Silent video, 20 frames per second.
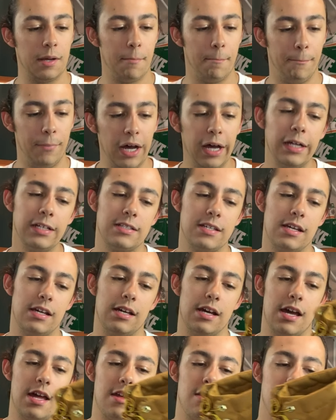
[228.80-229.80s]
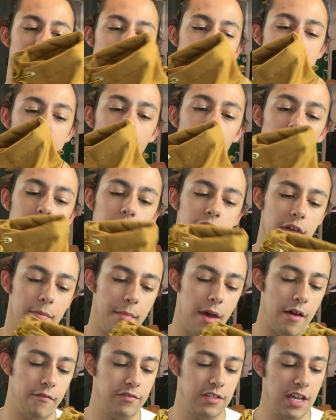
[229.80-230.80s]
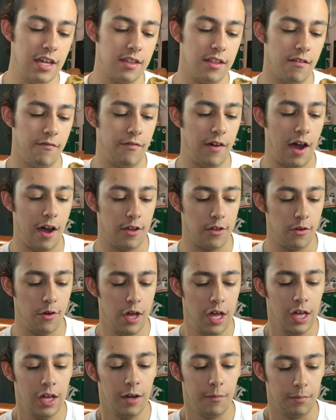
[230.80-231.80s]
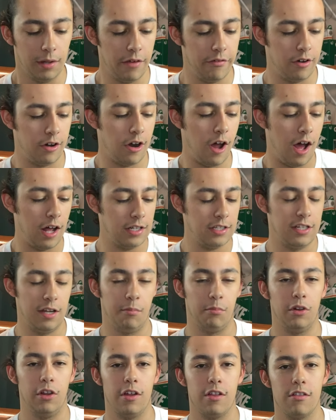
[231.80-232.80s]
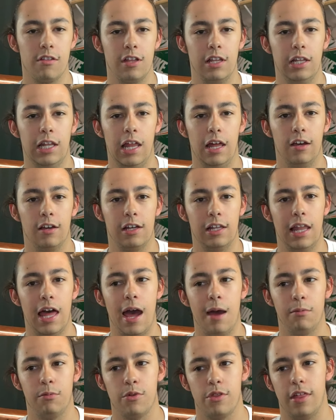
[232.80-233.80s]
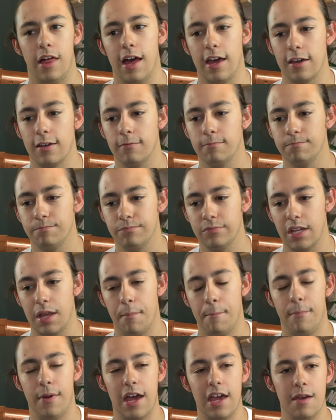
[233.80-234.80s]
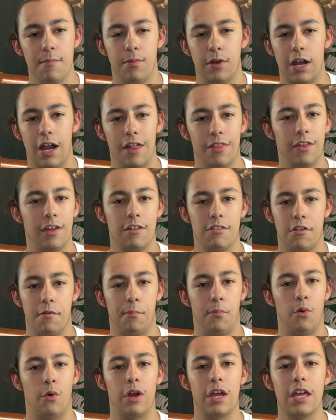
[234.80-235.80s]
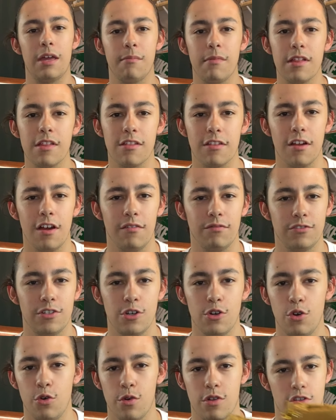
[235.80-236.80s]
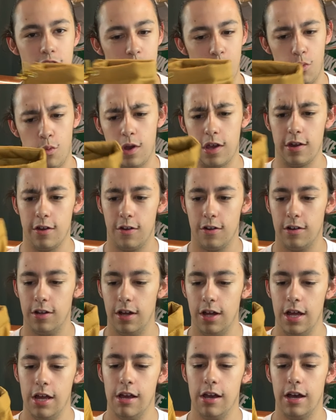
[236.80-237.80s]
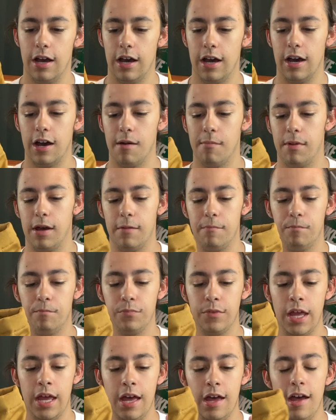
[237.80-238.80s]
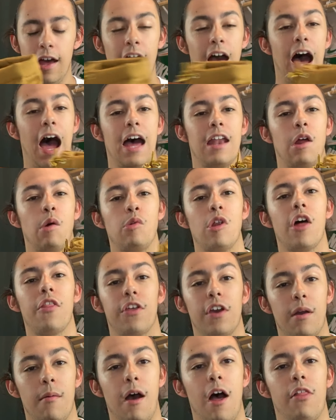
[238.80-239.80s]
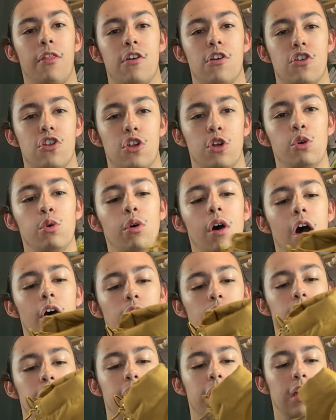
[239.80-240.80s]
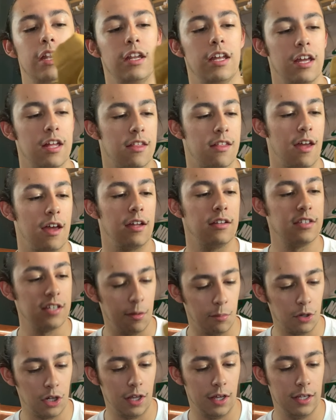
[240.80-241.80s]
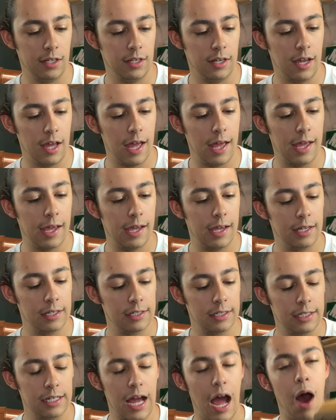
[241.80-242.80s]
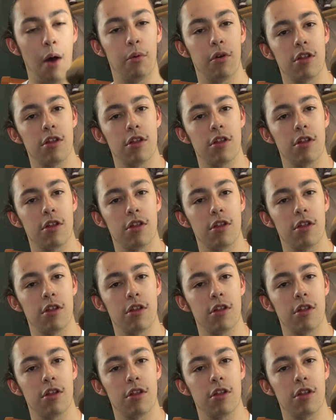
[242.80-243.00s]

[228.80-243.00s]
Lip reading: But some of them have decent value. Believe it or not, Timberlands collabed with like Bape and I think Supreme and stuff too, which is weird. But I know nothing about this shoe other than it's a Timberland, and I would